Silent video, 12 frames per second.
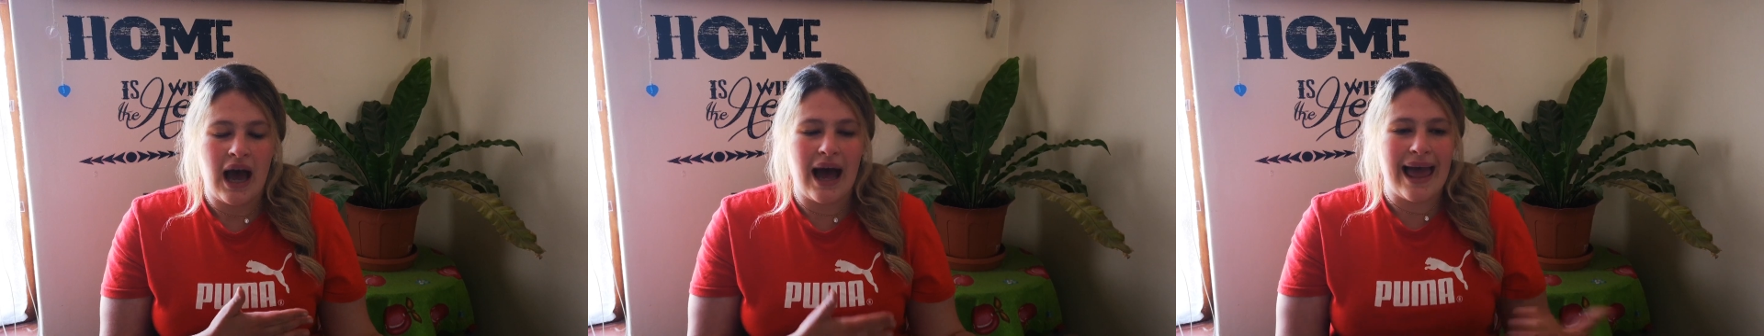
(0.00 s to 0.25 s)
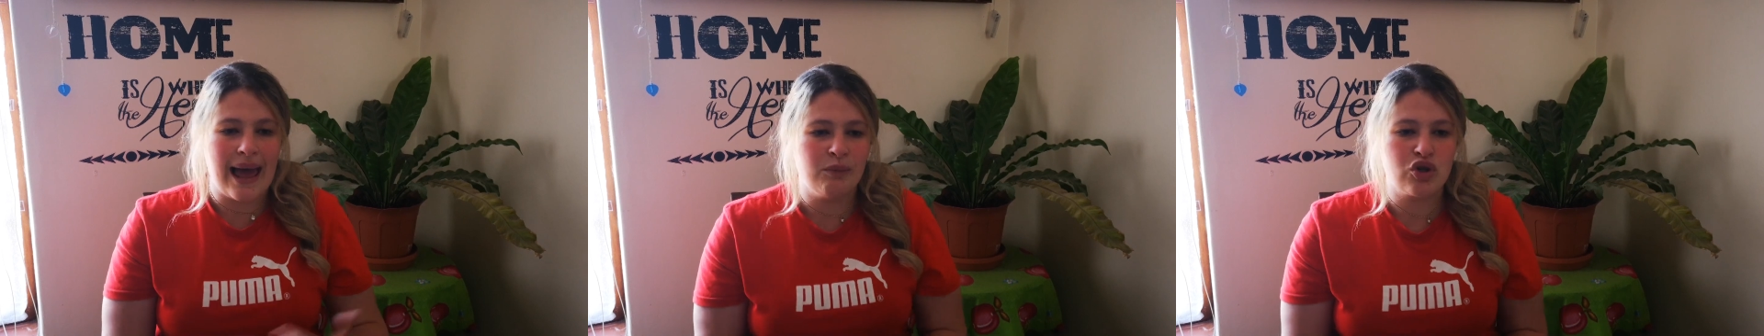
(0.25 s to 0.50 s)

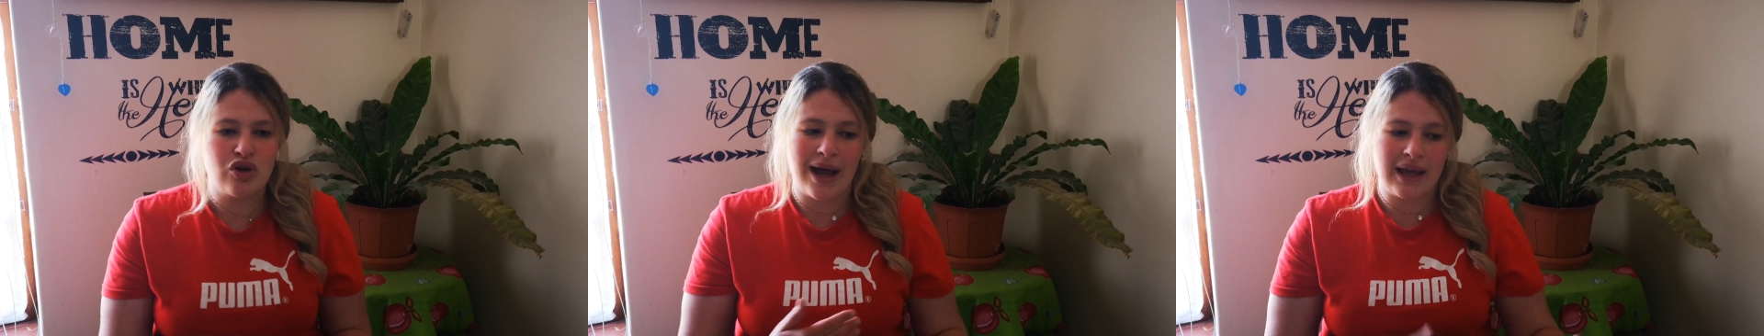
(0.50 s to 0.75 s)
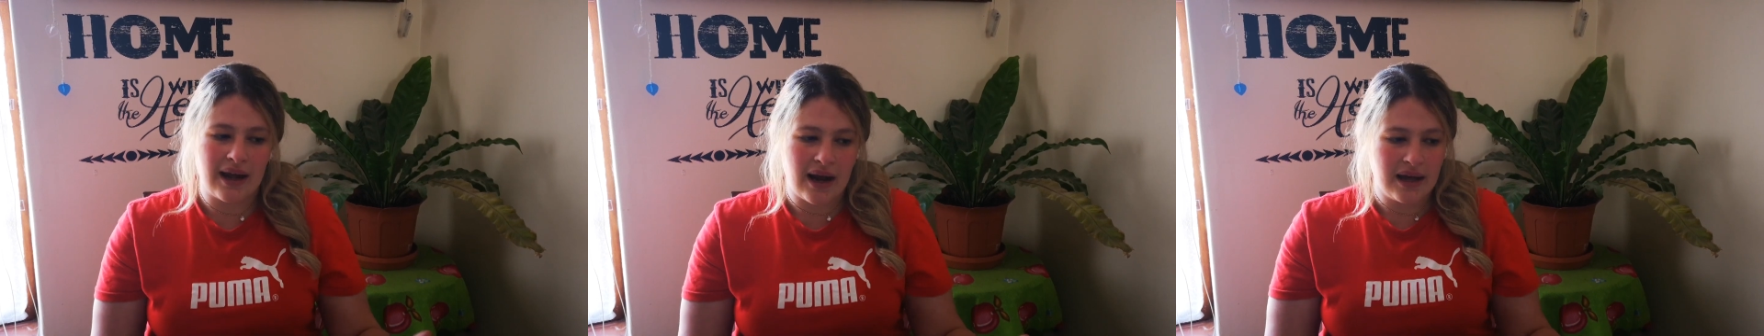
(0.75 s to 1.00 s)
I am
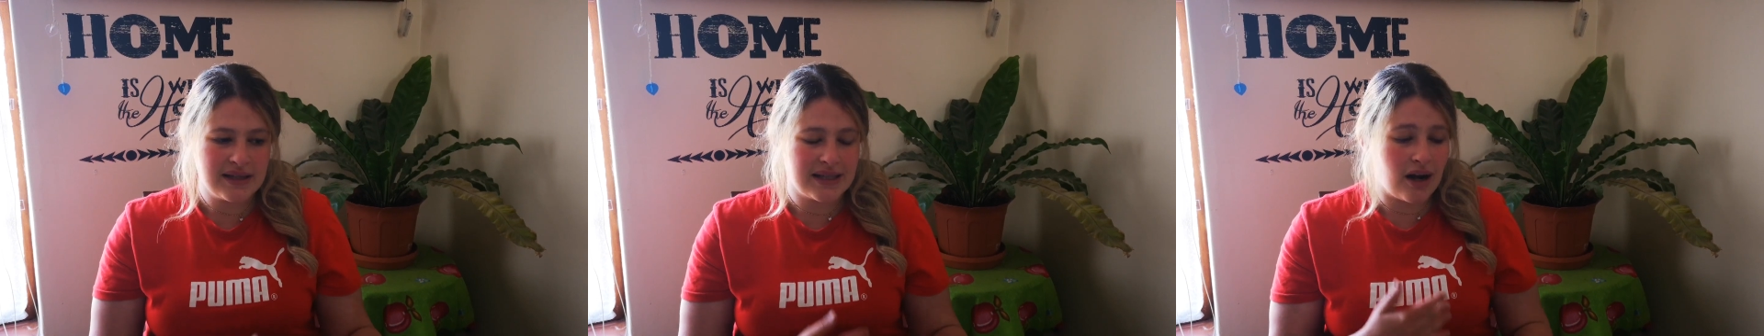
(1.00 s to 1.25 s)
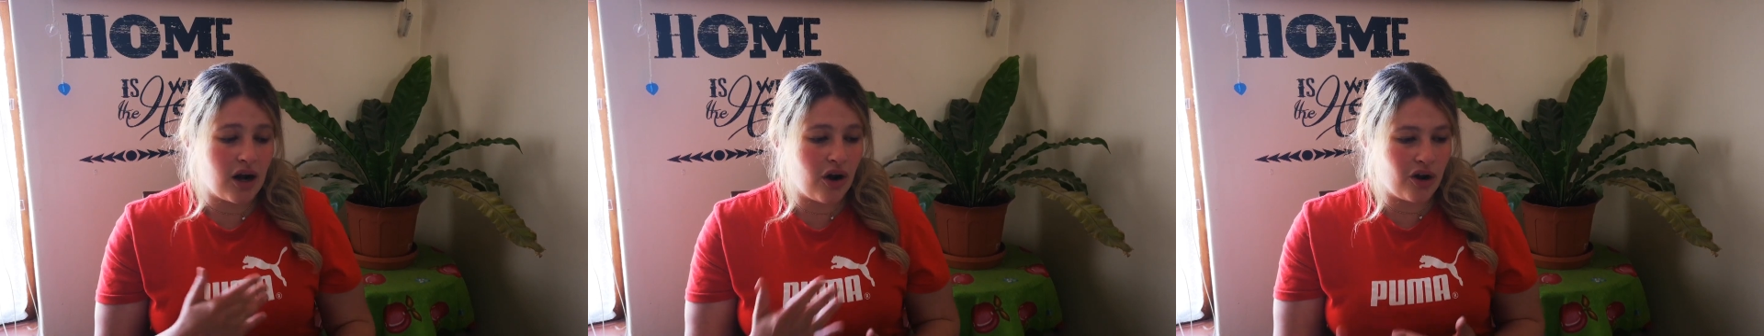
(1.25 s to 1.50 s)
trying it out,
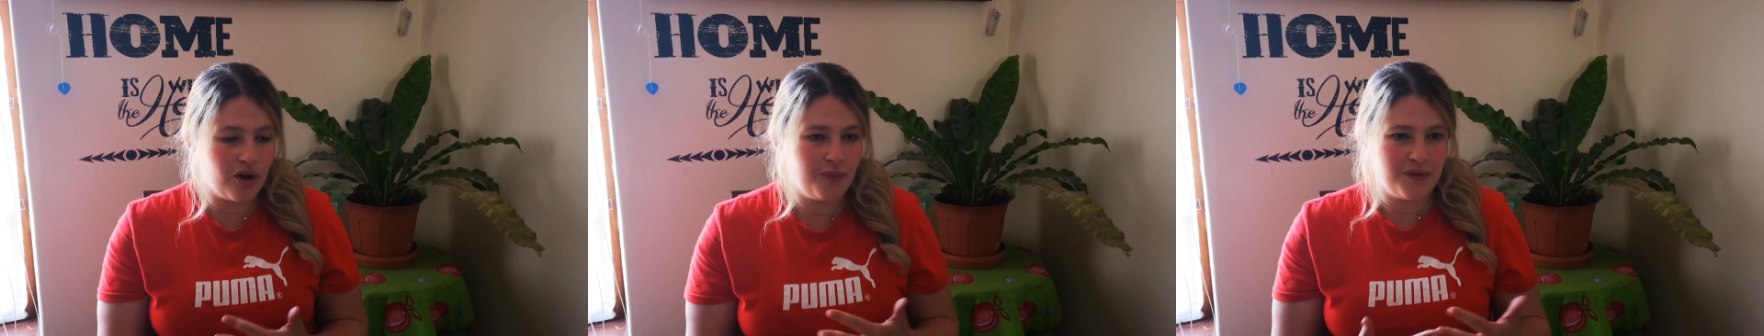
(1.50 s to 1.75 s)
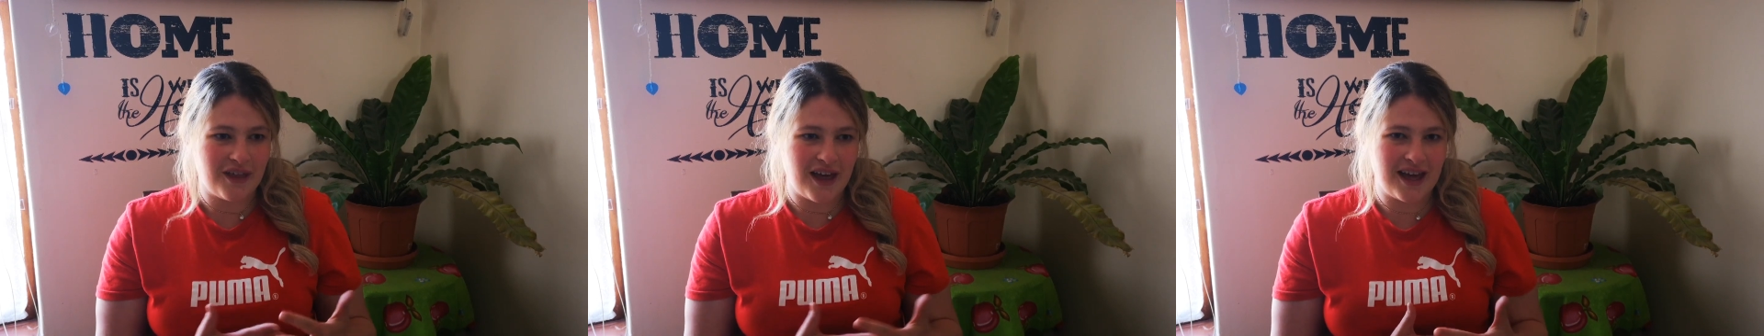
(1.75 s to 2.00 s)
and I hope
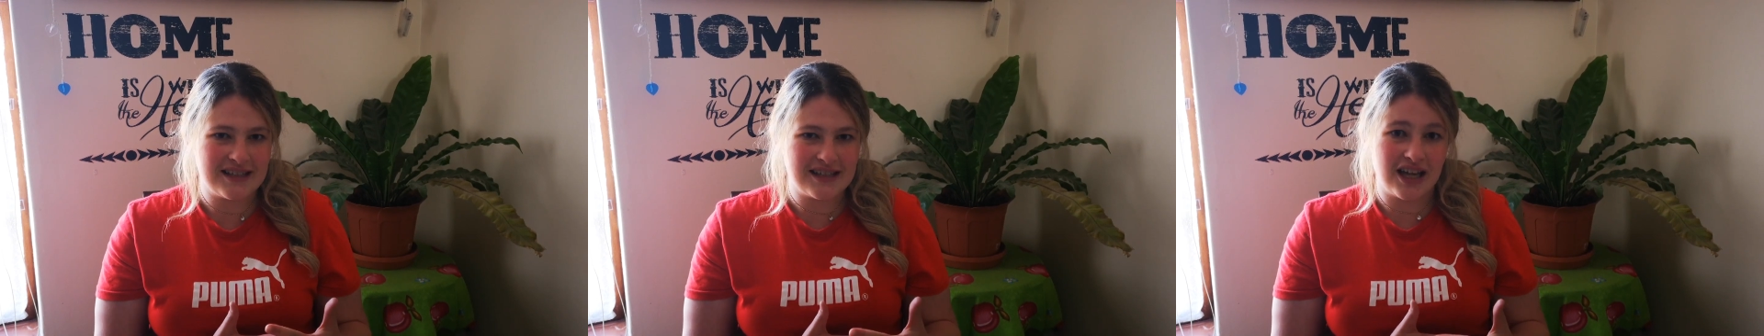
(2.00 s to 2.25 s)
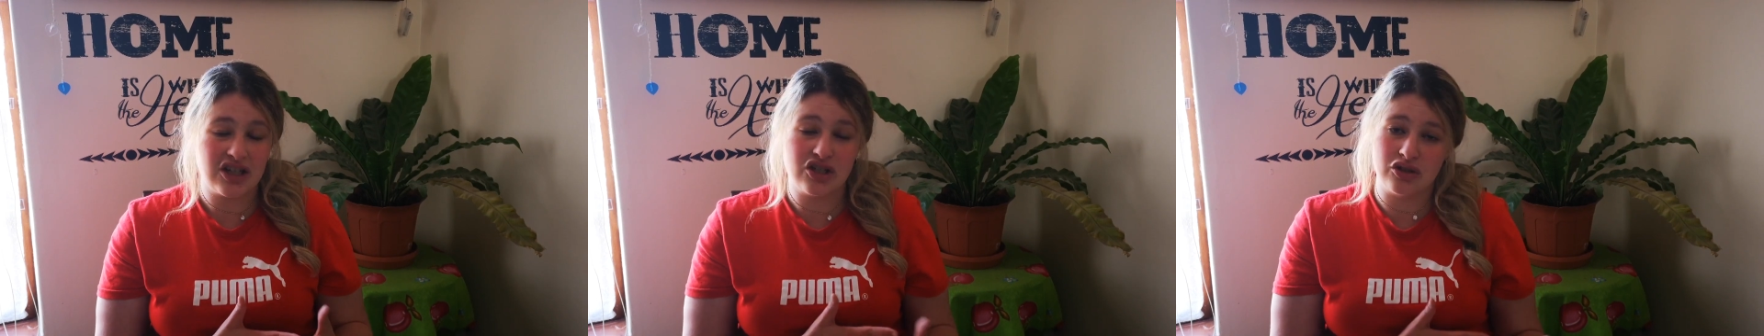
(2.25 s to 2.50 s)
that I